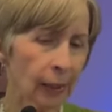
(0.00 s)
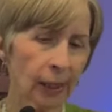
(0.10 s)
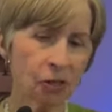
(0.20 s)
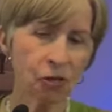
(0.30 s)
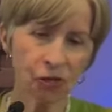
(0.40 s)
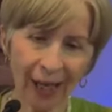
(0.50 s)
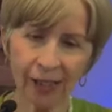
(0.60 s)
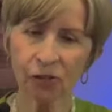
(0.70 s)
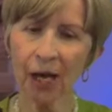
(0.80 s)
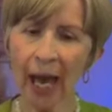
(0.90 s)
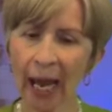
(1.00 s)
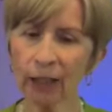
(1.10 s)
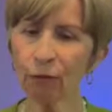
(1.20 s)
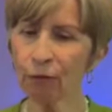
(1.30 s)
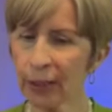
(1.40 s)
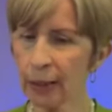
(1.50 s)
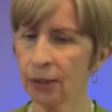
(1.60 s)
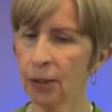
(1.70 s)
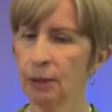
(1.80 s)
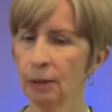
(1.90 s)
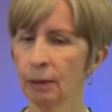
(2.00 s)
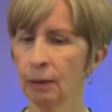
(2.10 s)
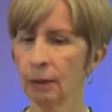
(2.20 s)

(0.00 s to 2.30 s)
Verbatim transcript: at least 6 to 8 feet.